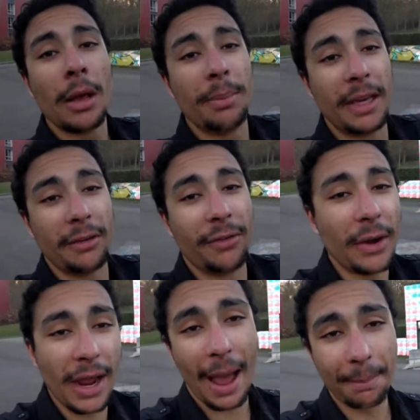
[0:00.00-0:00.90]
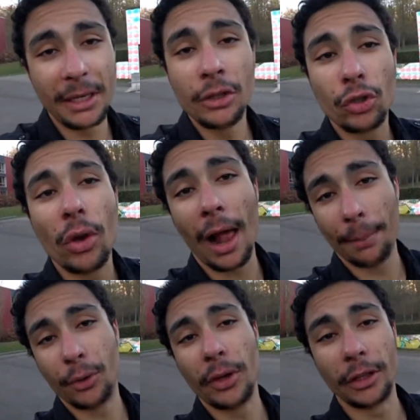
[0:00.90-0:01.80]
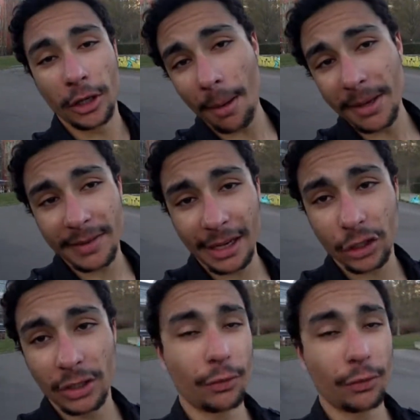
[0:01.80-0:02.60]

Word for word: be very happy to help you in the comment section.